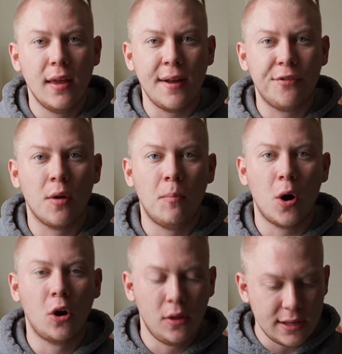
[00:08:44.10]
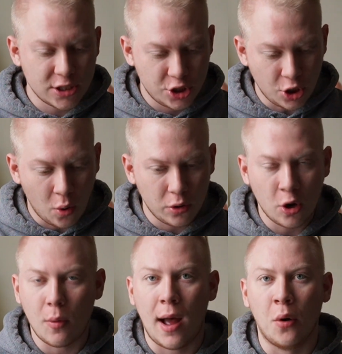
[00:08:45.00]
If the Marlins don't
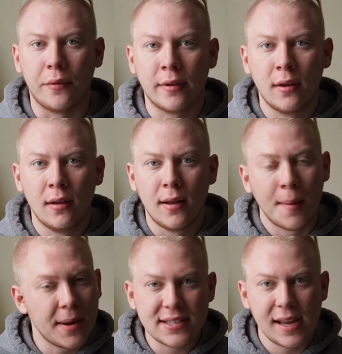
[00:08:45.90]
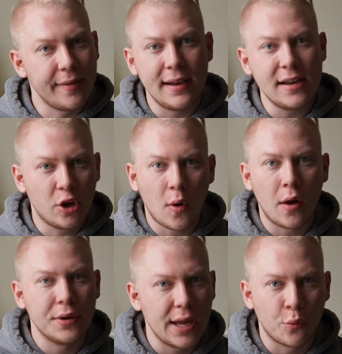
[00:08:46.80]
go out, I'm not saying they need to go
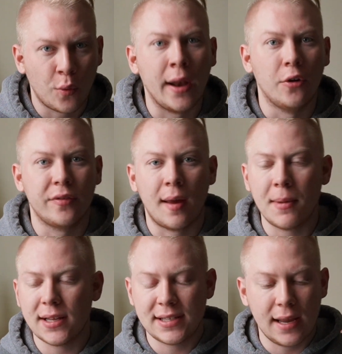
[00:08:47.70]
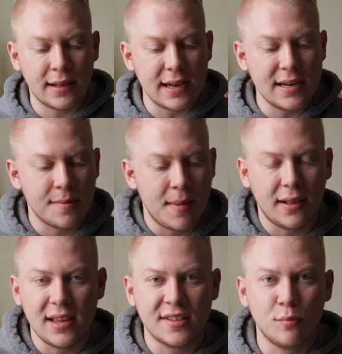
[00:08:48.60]
out and get Reynolds. I'm not saying they need to
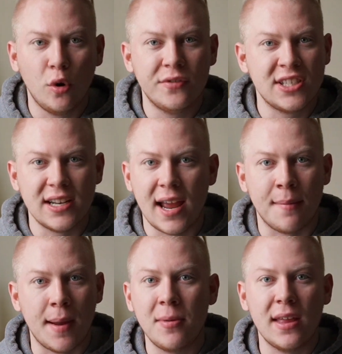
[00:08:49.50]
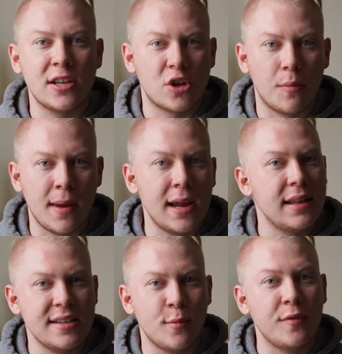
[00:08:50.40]
make these moves today. Maybe they start
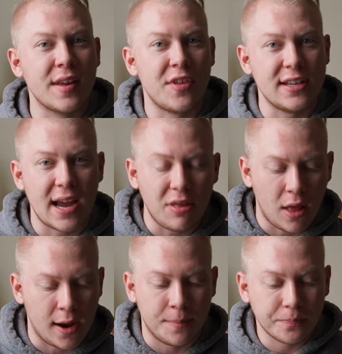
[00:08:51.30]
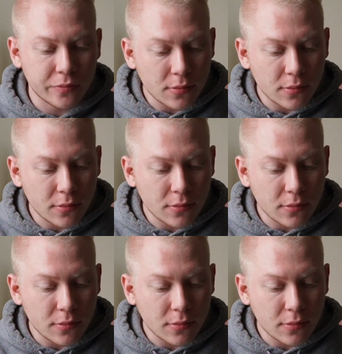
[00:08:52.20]
making these moves at the deadline.